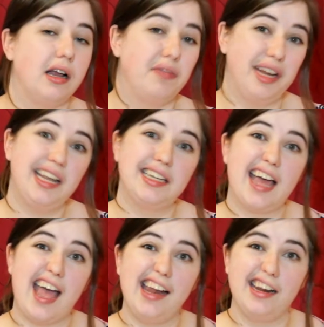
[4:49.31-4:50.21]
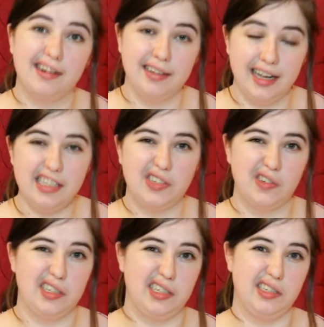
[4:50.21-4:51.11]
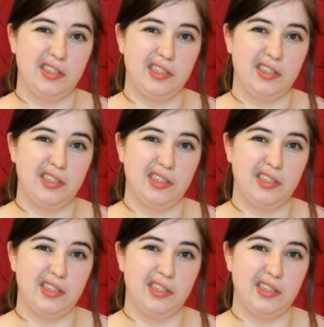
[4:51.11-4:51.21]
we need to add in our light sources